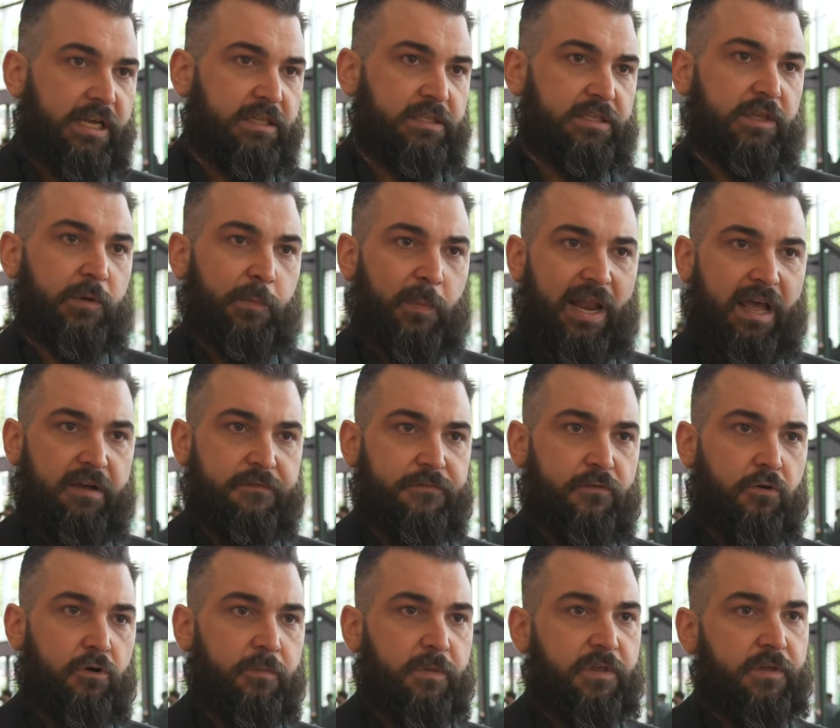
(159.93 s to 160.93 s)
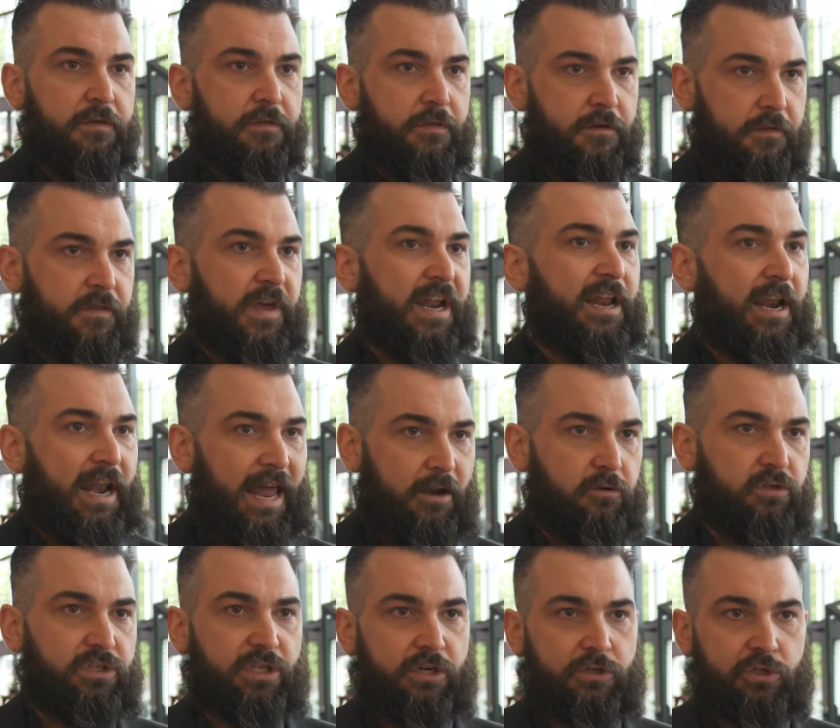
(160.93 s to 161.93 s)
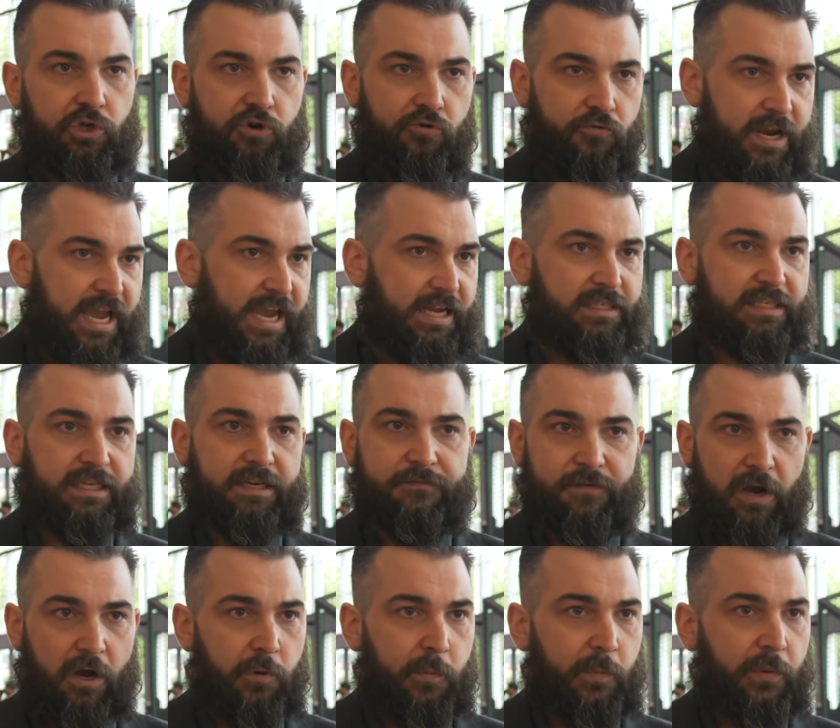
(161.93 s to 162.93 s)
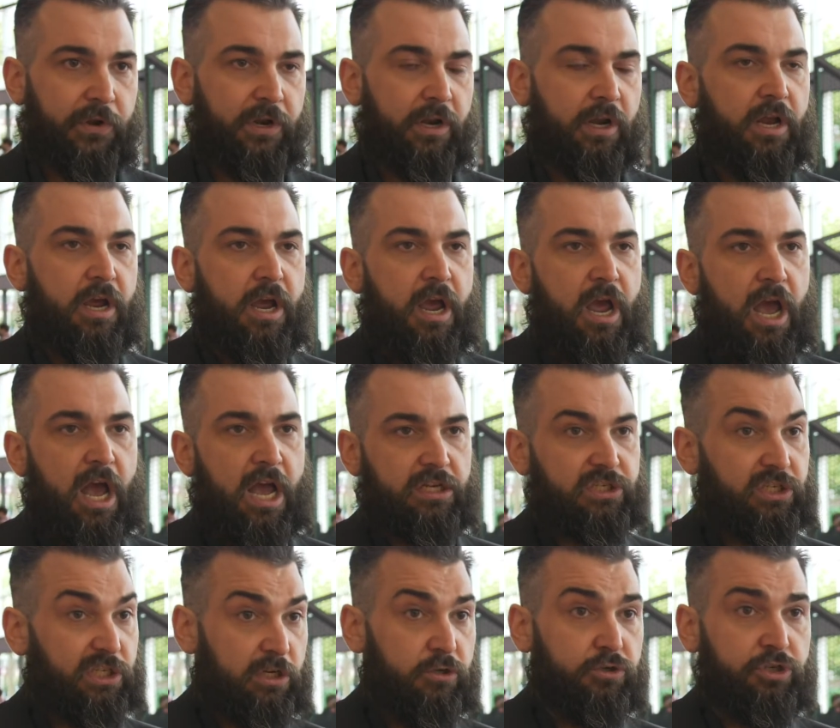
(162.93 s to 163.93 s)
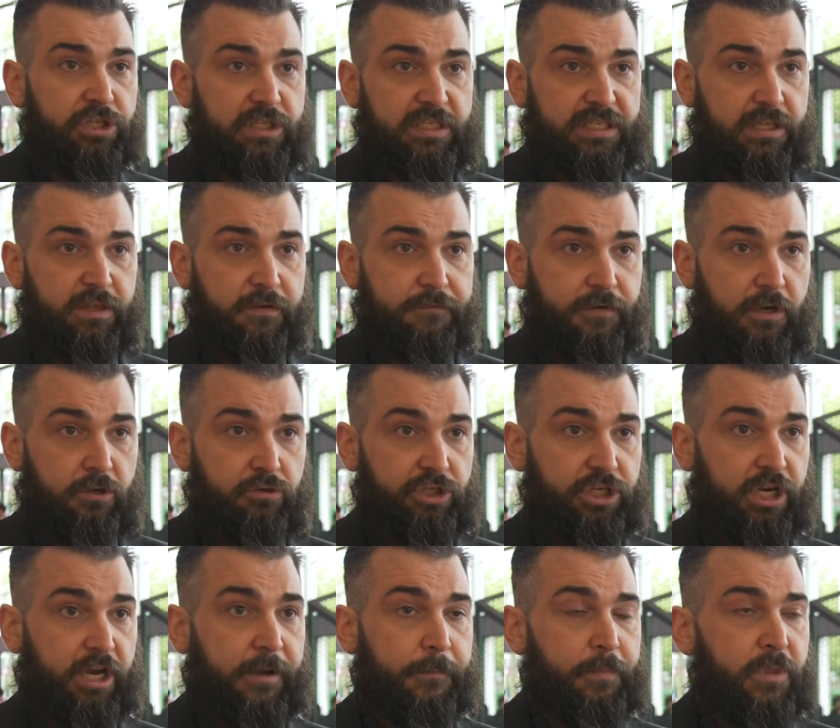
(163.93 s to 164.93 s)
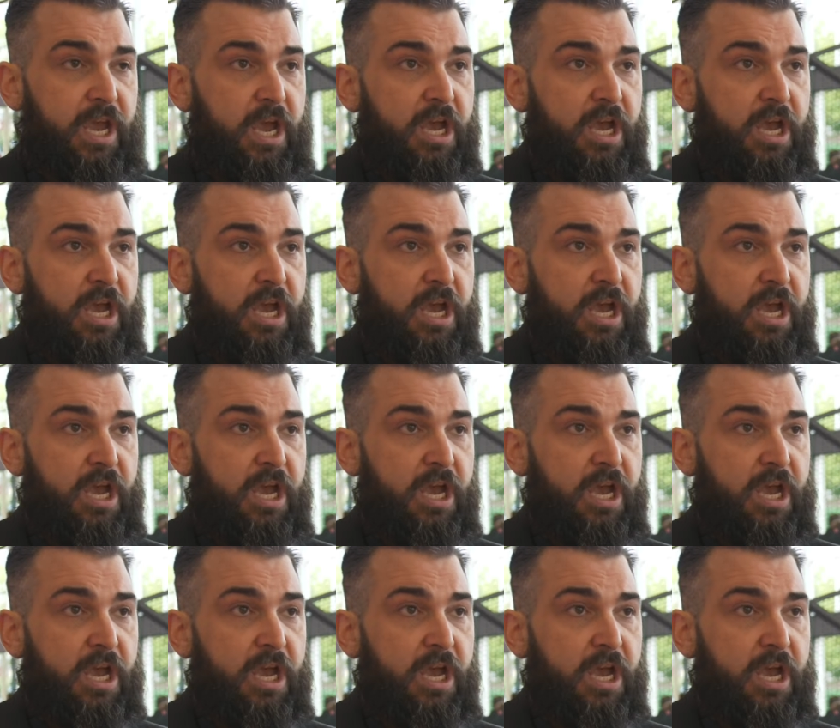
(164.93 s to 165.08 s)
into the platform that then allows those creative, open solutions in the future.